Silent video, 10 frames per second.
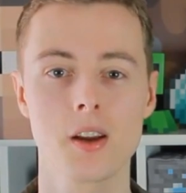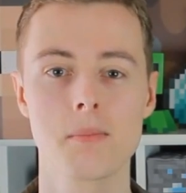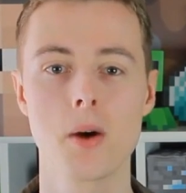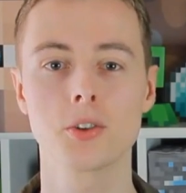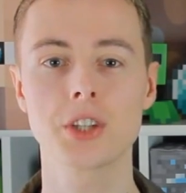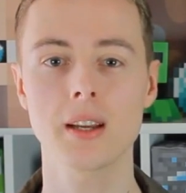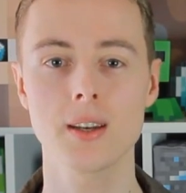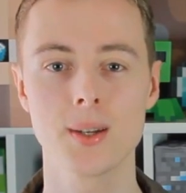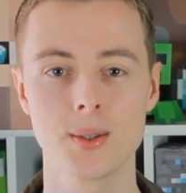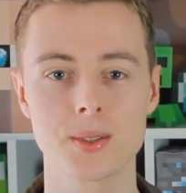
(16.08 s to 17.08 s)
your Mojang
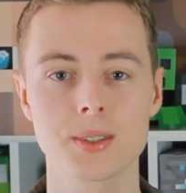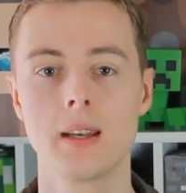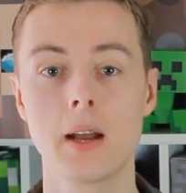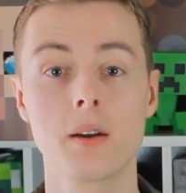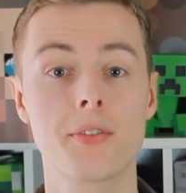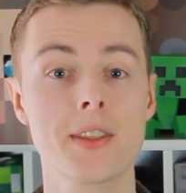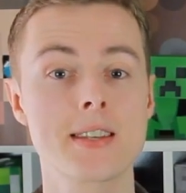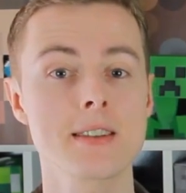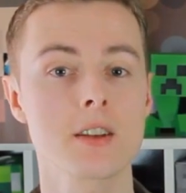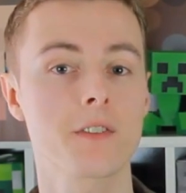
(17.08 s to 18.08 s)
news. Now if
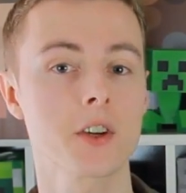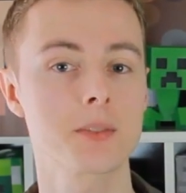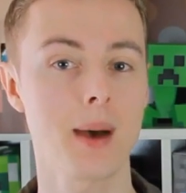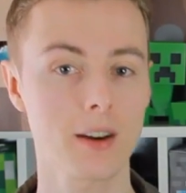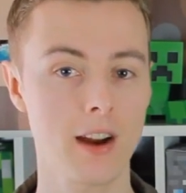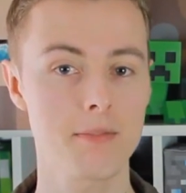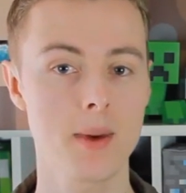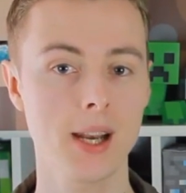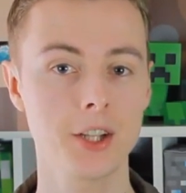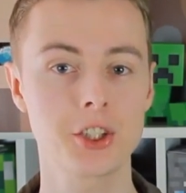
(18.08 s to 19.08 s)
this is your first Minecraft
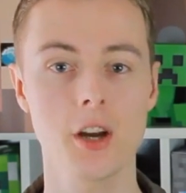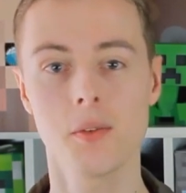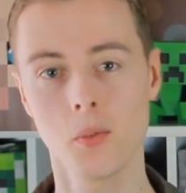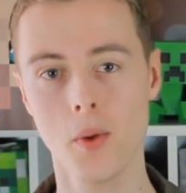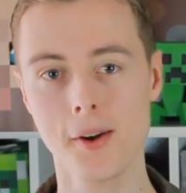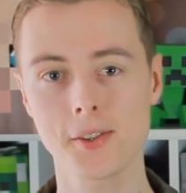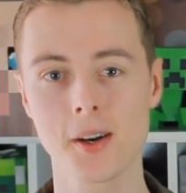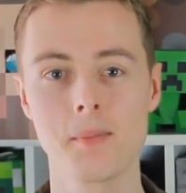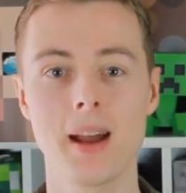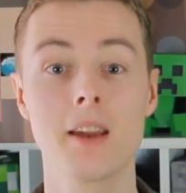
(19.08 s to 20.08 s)
Monday Show,
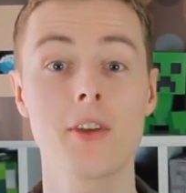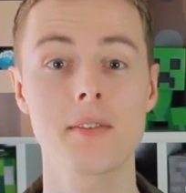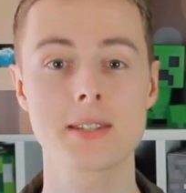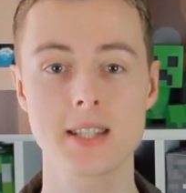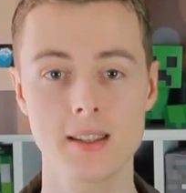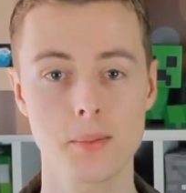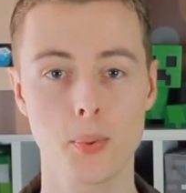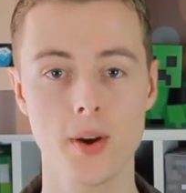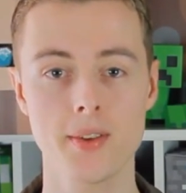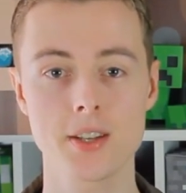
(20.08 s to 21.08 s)
welcome! And if you haven't seen the
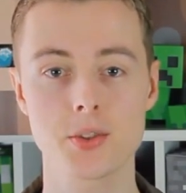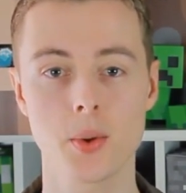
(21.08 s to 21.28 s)
previous